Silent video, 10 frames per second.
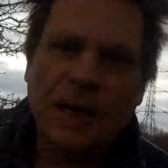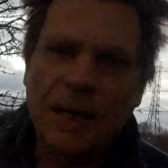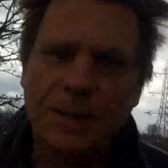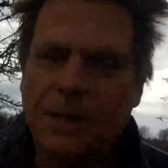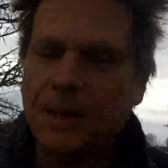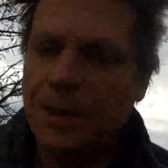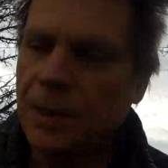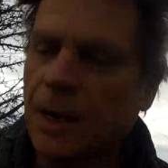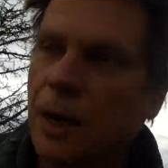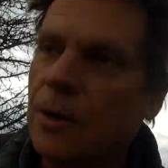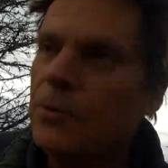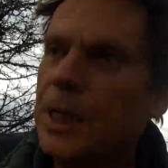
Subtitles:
at a whole